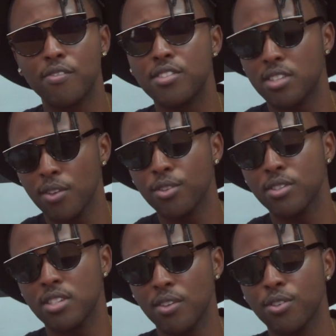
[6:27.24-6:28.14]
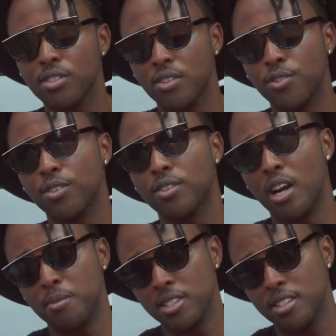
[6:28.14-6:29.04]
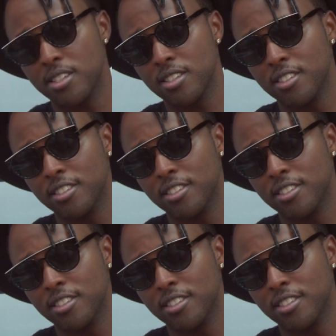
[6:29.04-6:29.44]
several Grammys.